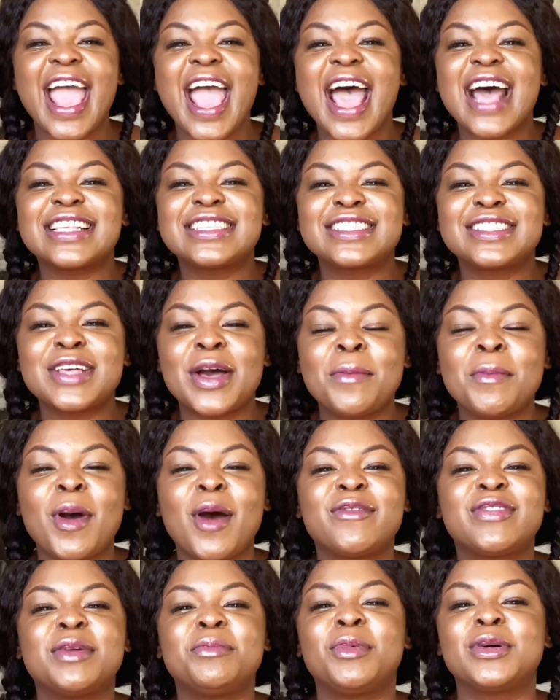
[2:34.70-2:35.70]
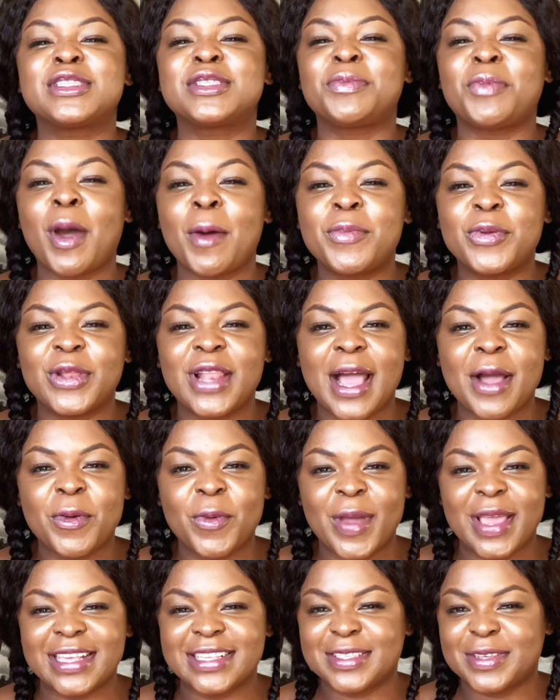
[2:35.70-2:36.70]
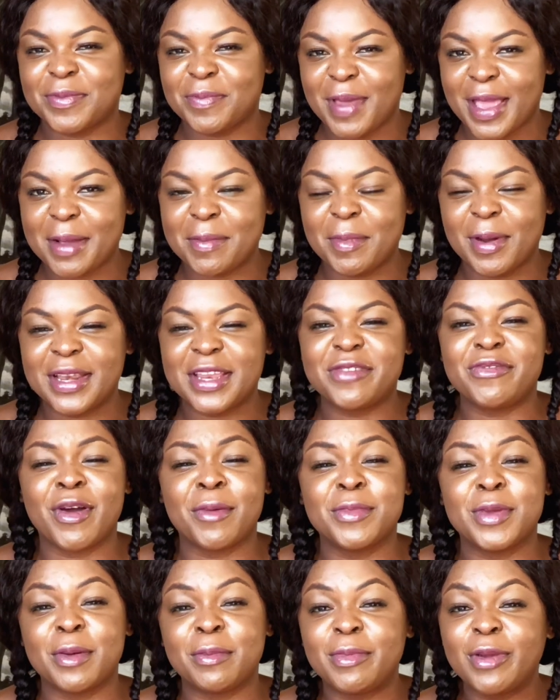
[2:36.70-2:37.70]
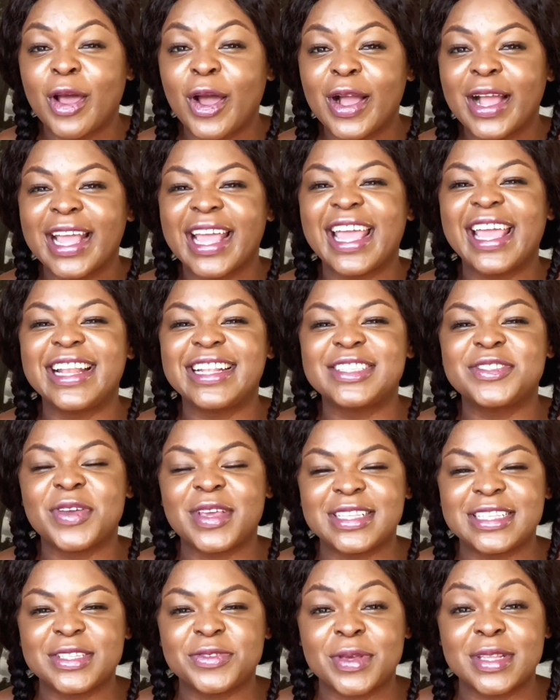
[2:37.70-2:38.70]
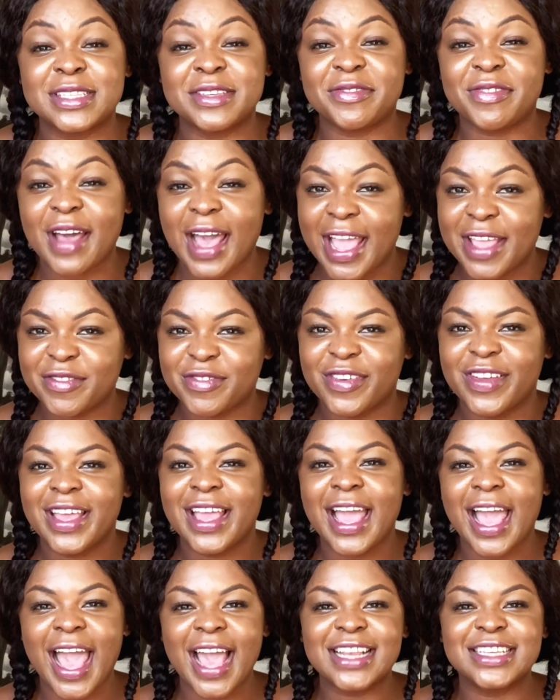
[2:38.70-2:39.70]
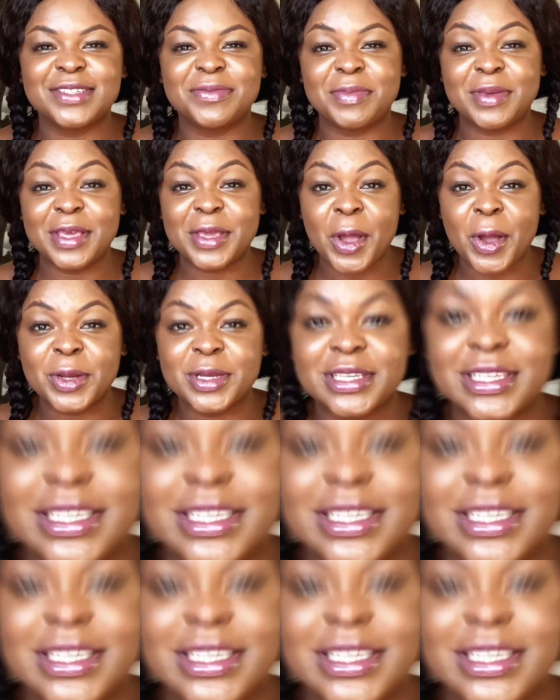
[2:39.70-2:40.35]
are some of the most popular ways to make money from your blog in 2025 and beyond.